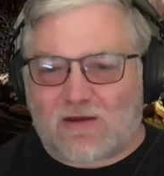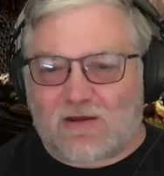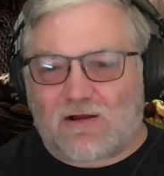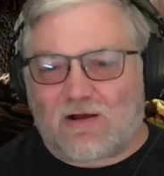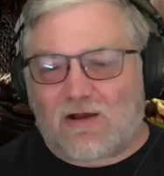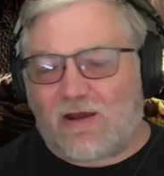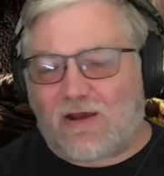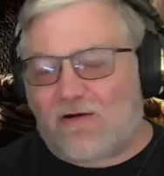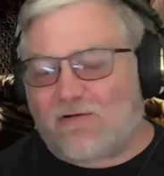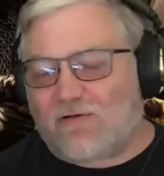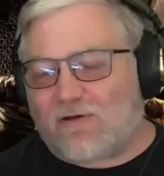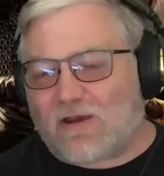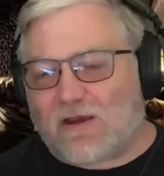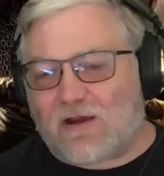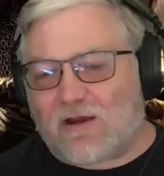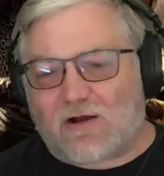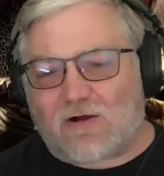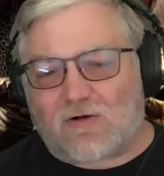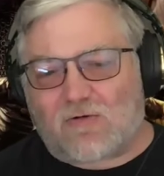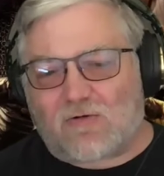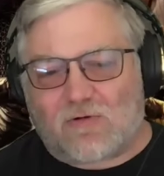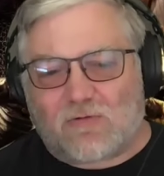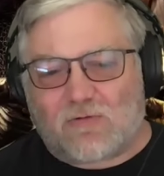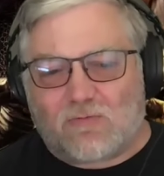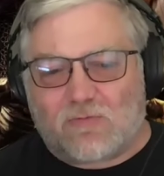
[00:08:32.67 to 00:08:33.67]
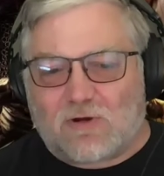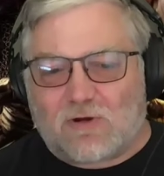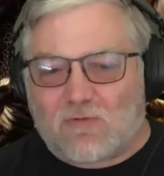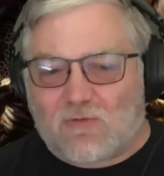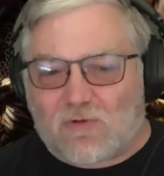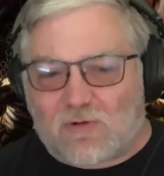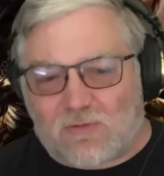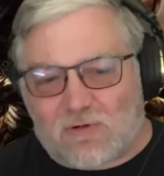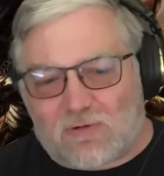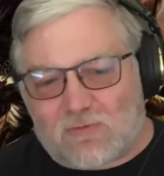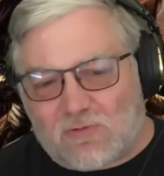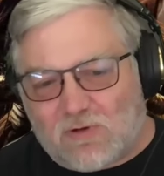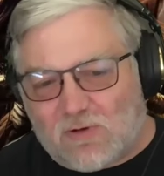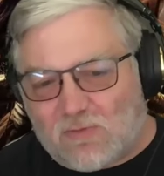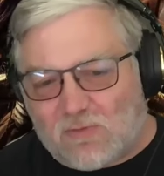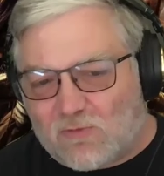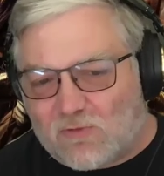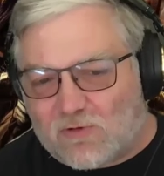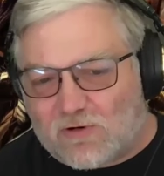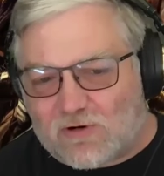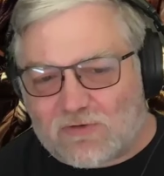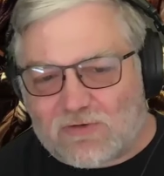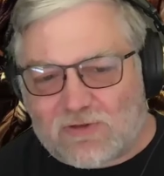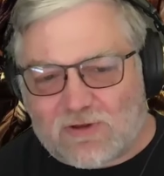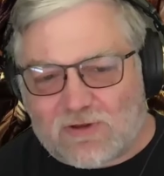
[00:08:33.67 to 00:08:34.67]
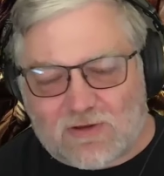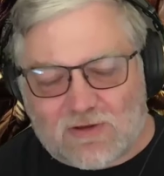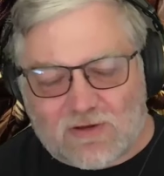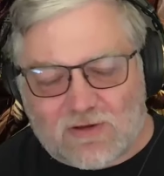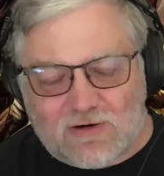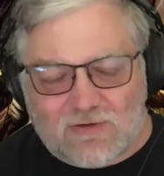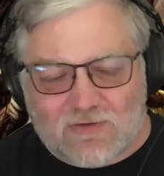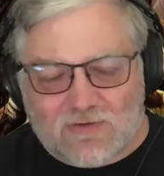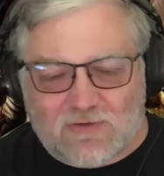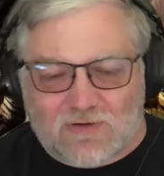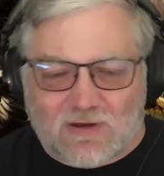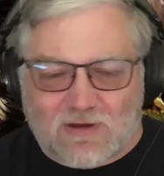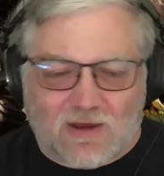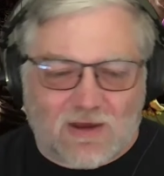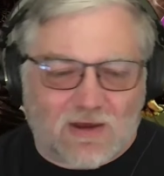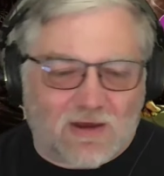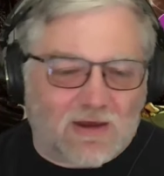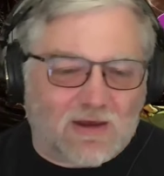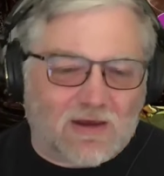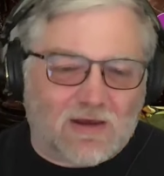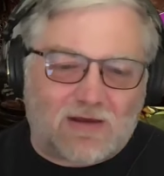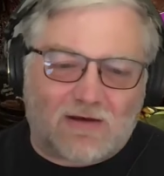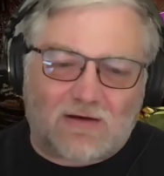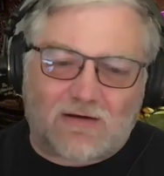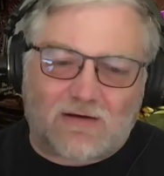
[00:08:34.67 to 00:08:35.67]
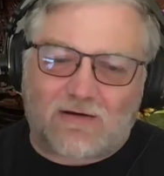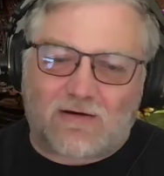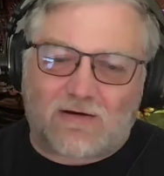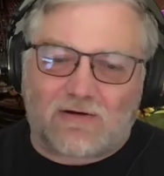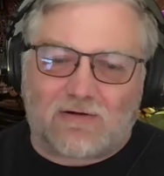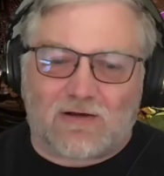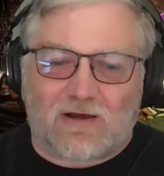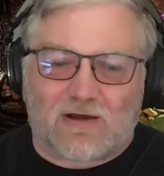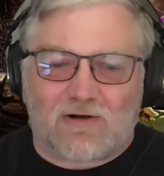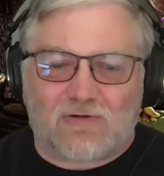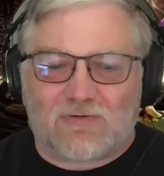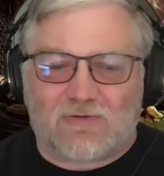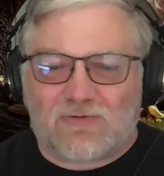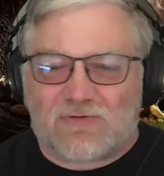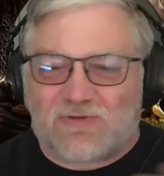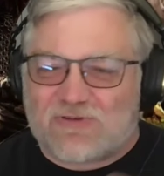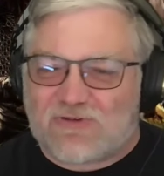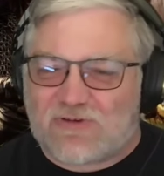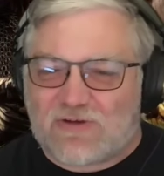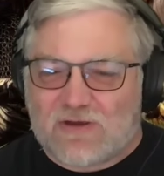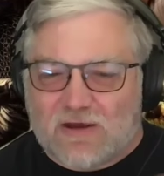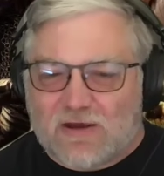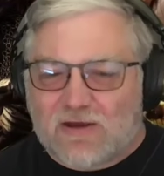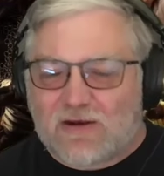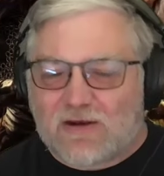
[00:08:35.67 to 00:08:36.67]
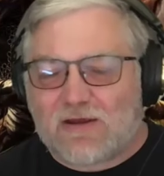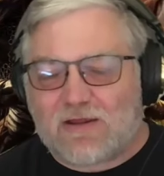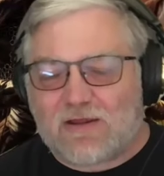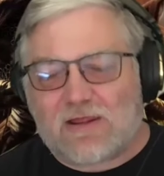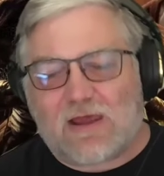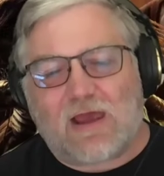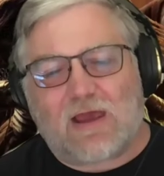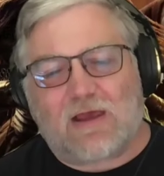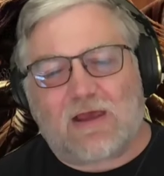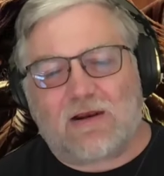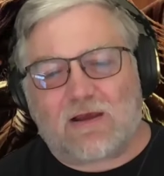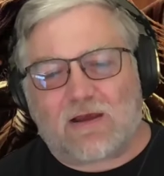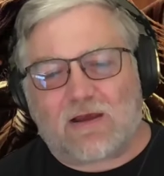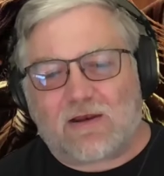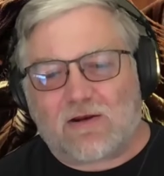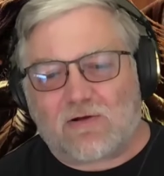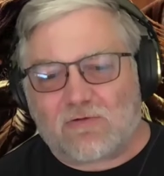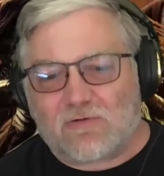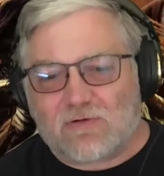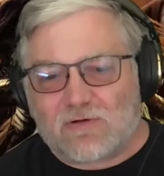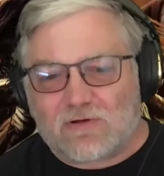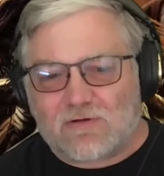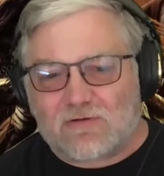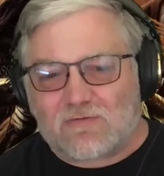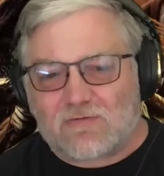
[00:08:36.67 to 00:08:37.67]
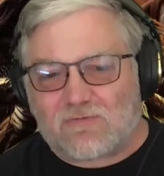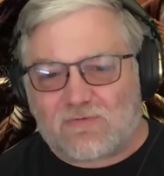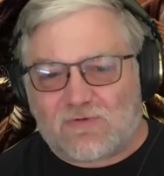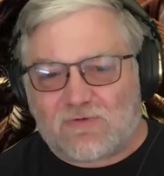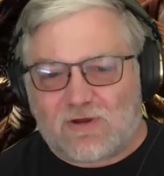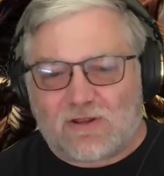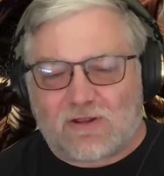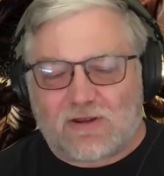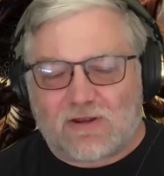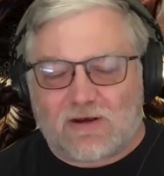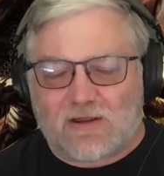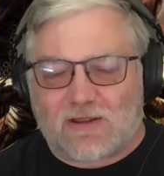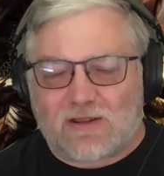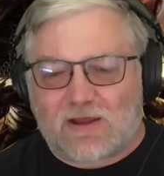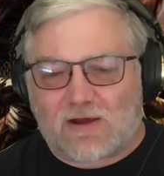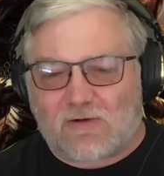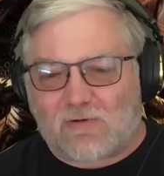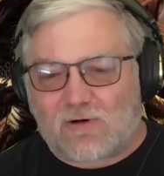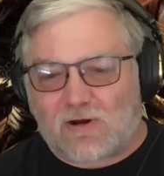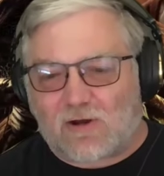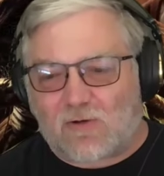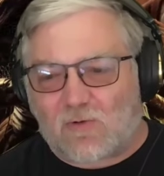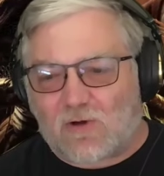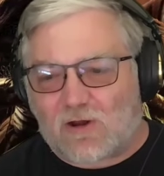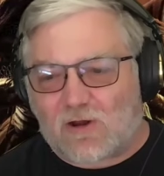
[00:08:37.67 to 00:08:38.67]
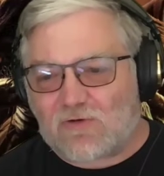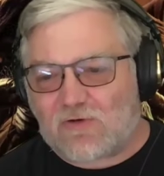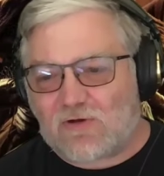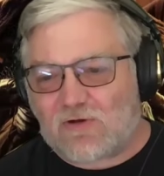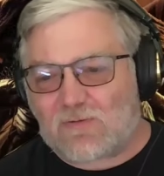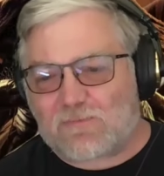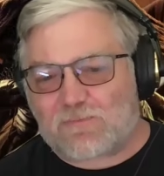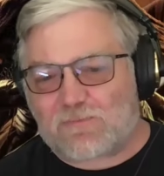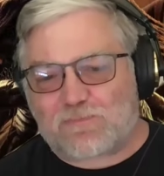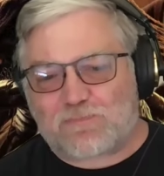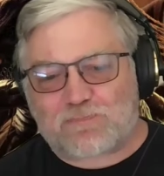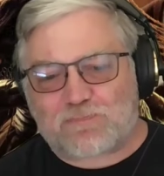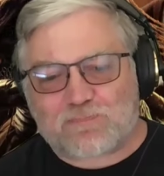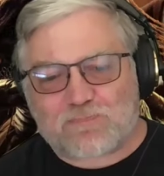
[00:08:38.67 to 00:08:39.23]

You know, I don't care. Written by women, people want to think that it's gay. I, you know, I don't see any of that. I don't feel any of that when I watch it.